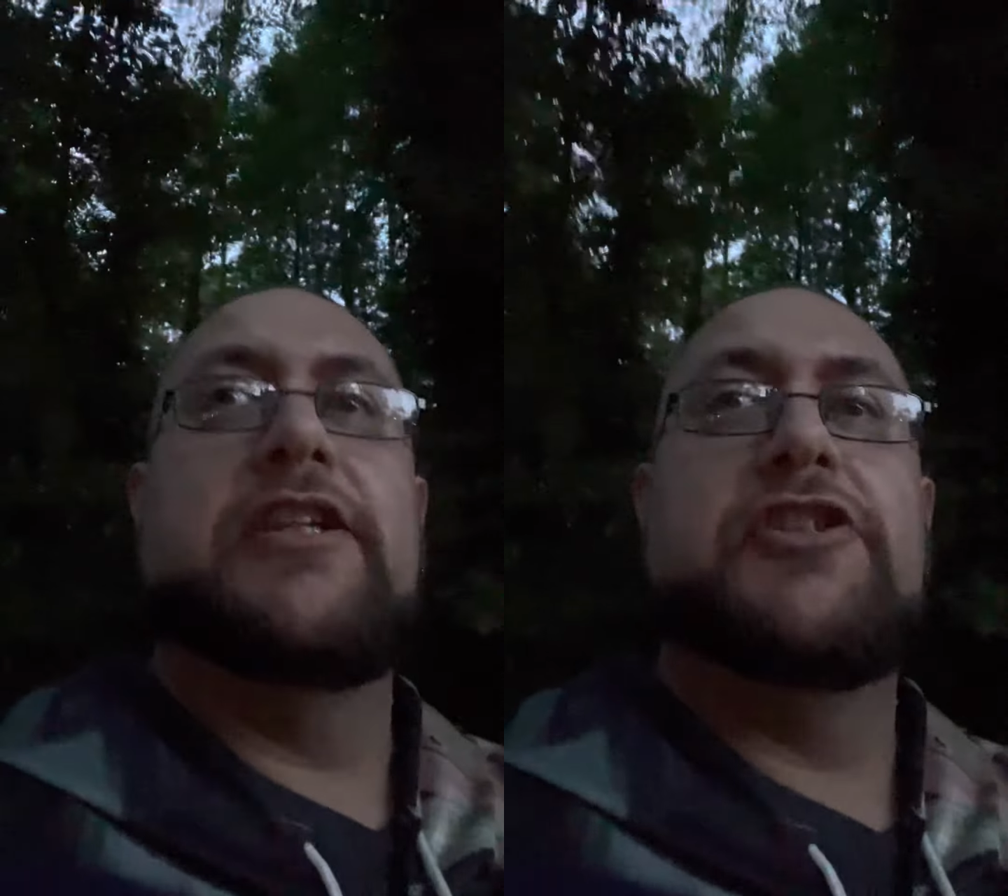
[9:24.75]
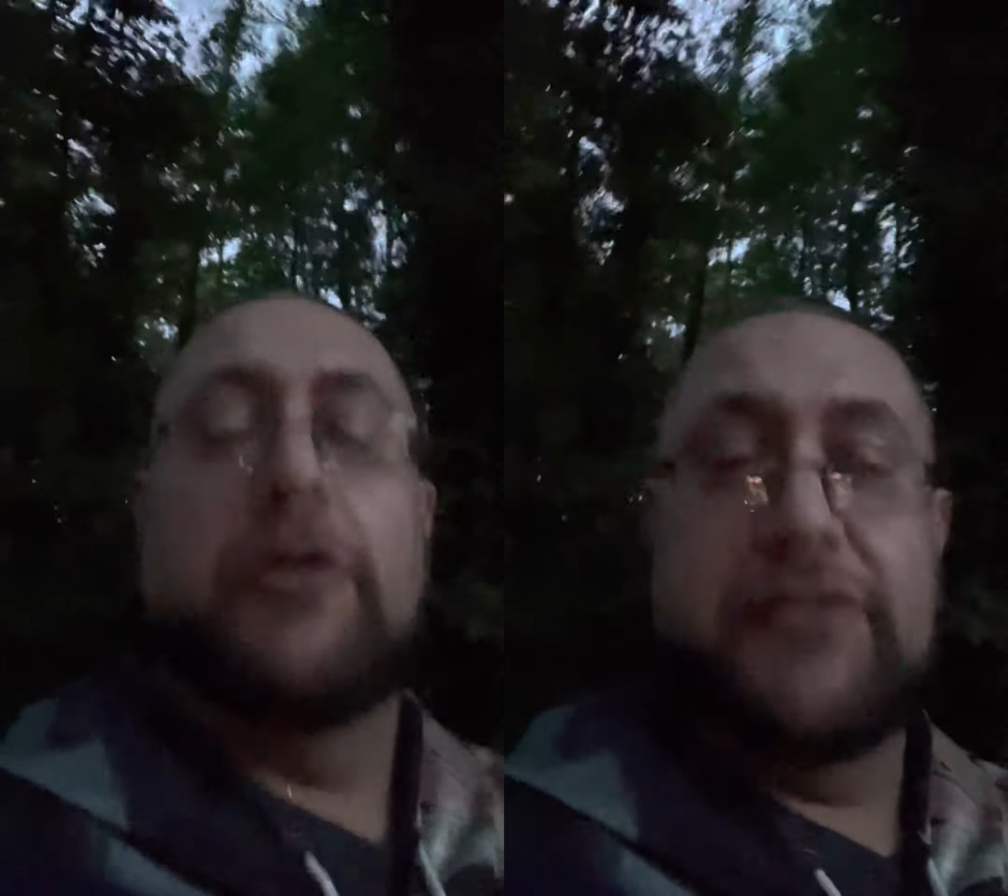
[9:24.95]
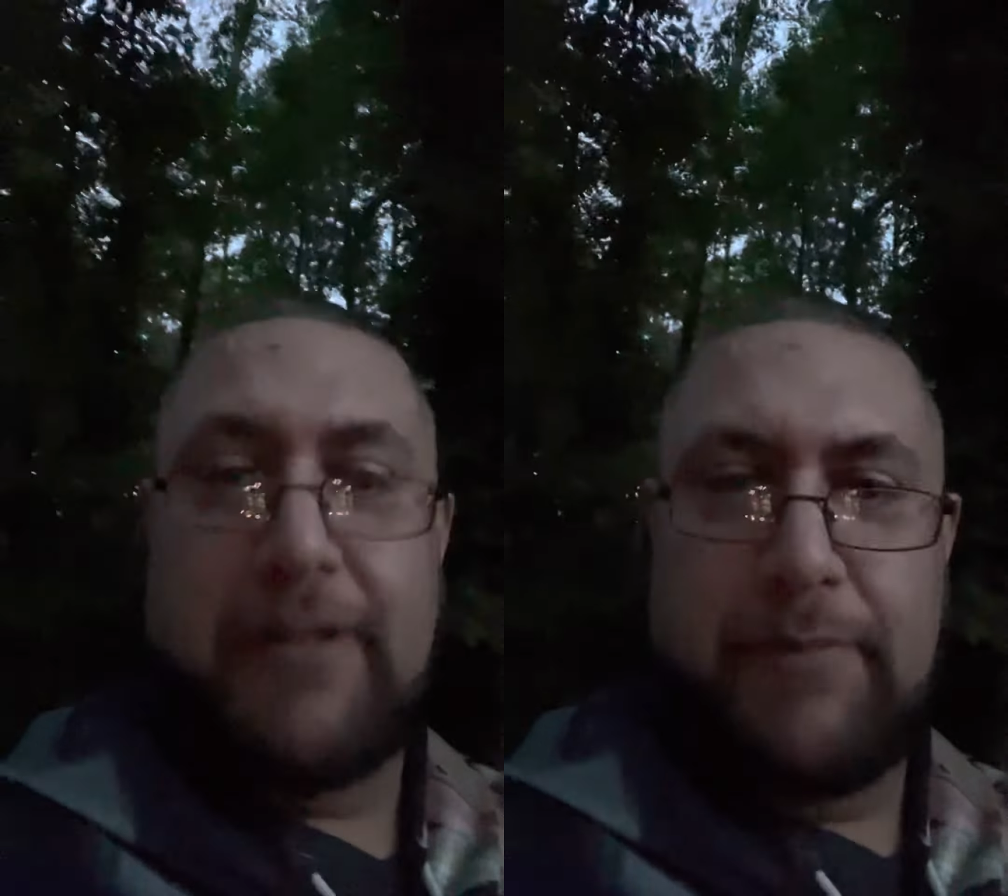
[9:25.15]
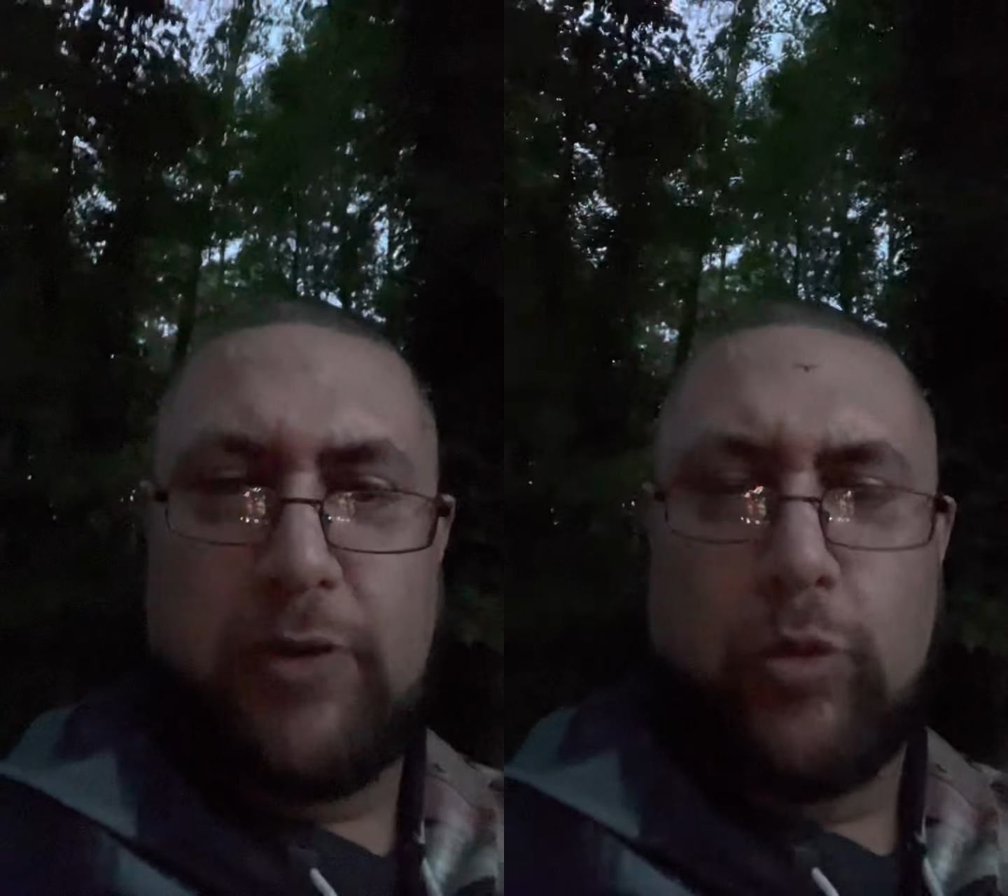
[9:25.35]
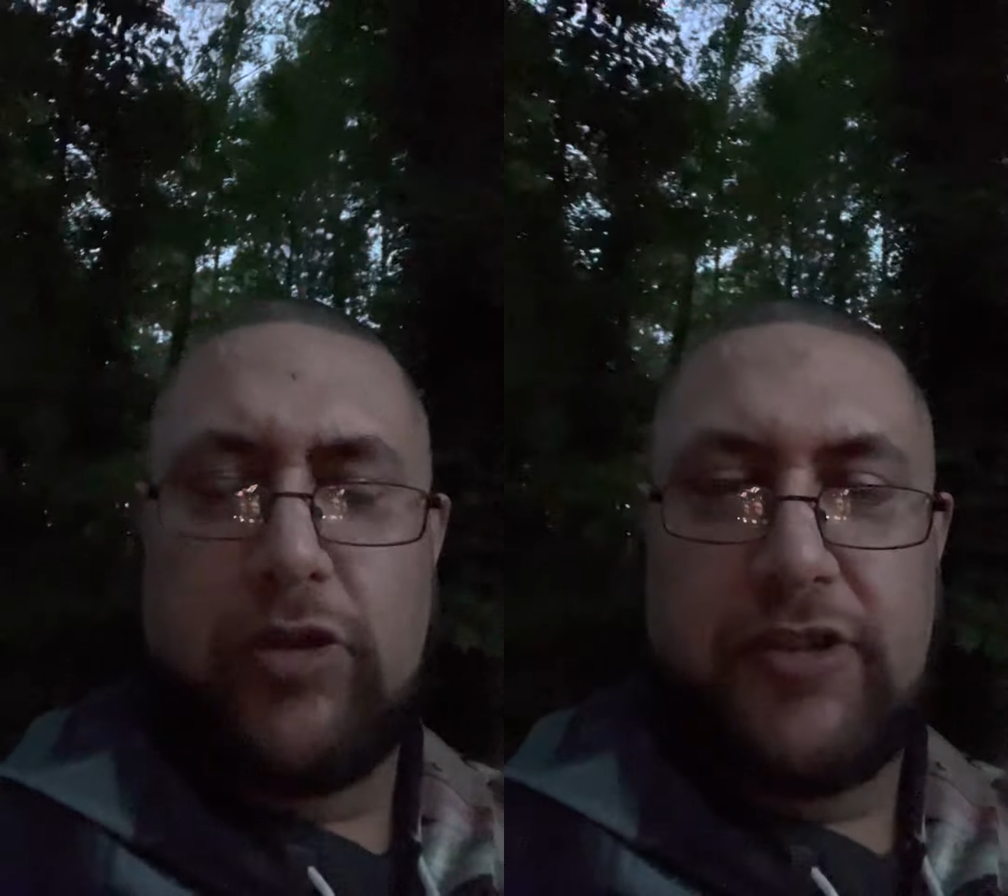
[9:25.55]
shows up in the
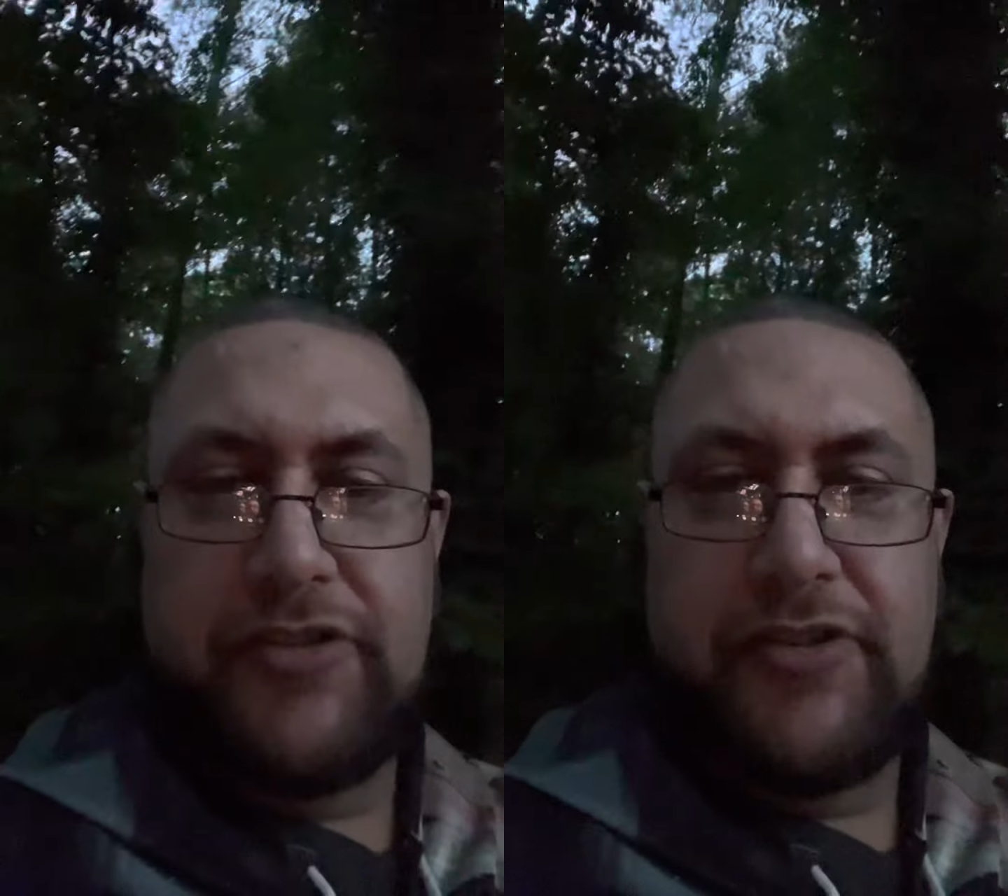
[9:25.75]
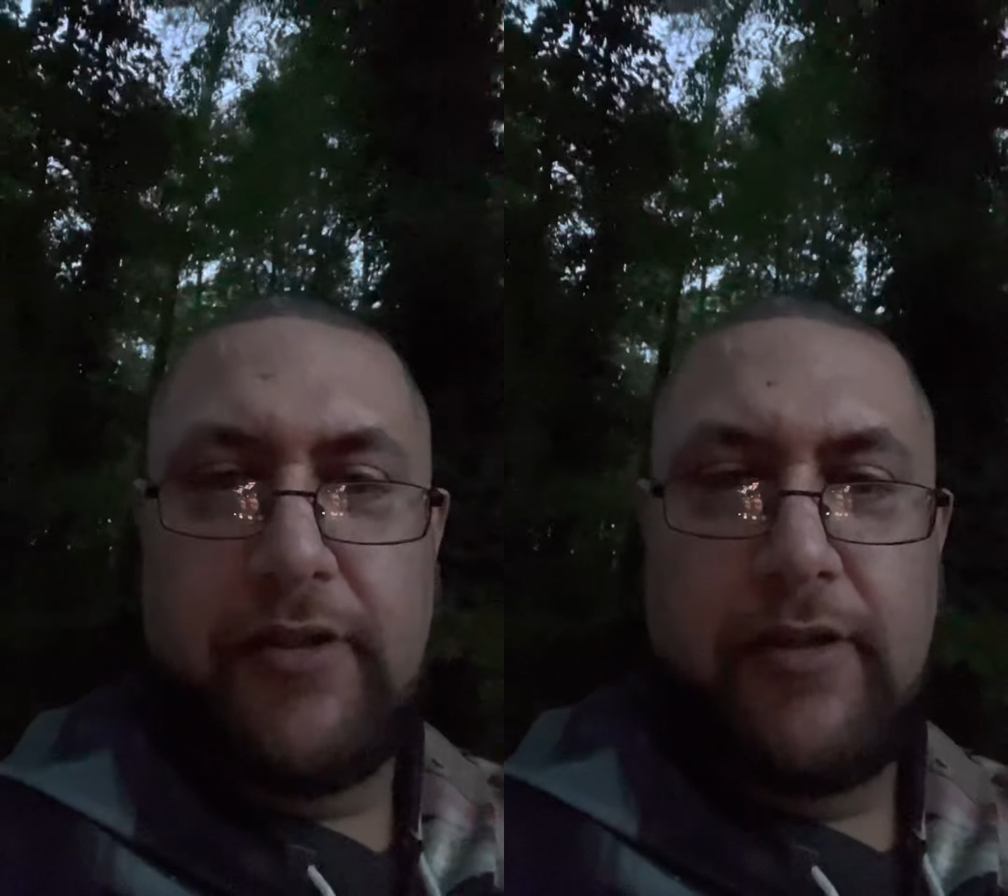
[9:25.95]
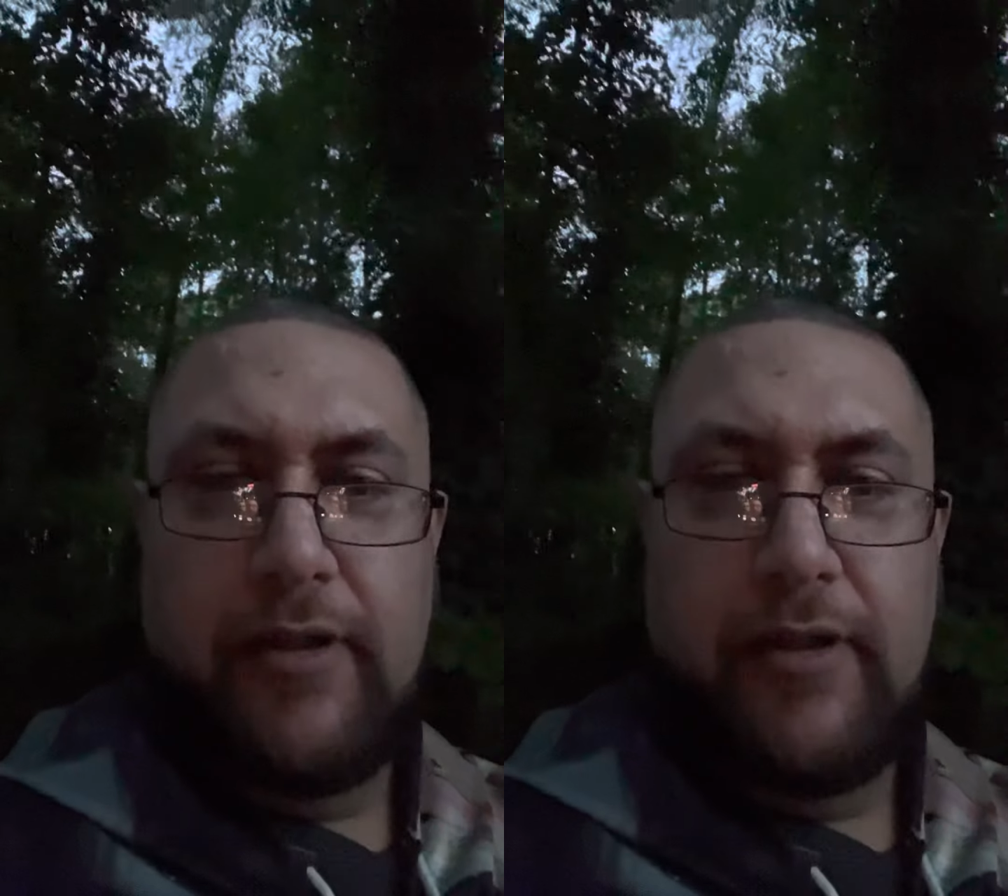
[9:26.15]
woods.